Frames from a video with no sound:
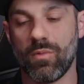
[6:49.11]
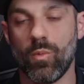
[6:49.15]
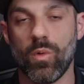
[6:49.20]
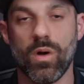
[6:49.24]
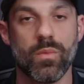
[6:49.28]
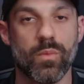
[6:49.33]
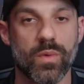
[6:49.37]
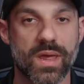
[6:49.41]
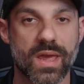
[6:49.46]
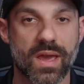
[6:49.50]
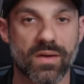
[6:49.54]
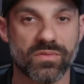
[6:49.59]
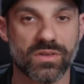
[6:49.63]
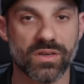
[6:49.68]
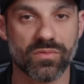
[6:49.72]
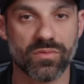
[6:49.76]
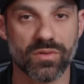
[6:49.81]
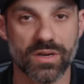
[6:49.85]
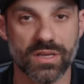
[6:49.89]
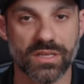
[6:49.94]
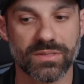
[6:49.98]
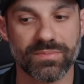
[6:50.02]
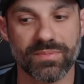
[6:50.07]
one, we have
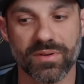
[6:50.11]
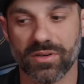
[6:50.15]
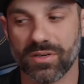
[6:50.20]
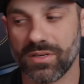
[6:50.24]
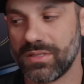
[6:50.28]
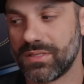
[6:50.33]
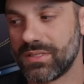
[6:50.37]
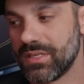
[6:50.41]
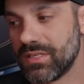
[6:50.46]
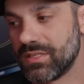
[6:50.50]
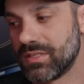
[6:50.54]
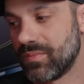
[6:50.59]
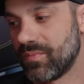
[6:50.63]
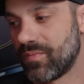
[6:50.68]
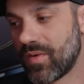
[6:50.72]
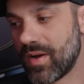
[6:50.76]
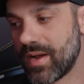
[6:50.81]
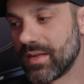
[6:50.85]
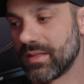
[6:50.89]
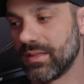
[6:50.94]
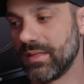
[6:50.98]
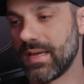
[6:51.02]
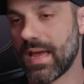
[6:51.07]
different experiences and
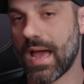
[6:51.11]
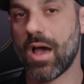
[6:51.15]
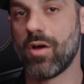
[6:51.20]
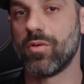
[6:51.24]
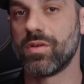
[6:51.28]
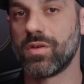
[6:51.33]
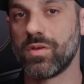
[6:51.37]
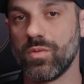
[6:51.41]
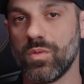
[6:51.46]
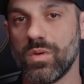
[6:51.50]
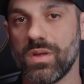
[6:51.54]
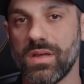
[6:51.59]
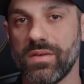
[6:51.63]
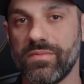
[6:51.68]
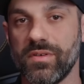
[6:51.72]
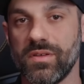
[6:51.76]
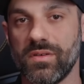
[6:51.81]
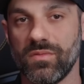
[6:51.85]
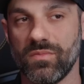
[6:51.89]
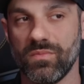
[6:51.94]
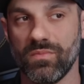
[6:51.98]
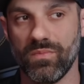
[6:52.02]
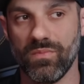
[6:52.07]
frankly, how do you
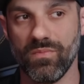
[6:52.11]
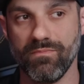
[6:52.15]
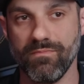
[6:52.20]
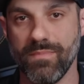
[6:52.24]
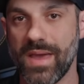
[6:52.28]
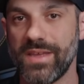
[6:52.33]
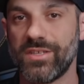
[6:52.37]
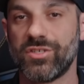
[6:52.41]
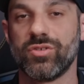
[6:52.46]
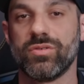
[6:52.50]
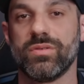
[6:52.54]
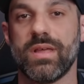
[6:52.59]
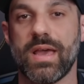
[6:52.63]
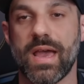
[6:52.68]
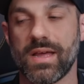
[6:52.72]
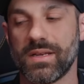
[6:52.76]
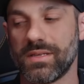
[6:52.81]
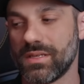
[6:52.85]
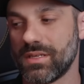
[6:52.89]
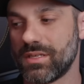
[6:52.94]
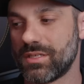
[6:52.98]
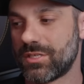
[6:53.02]
even measure that?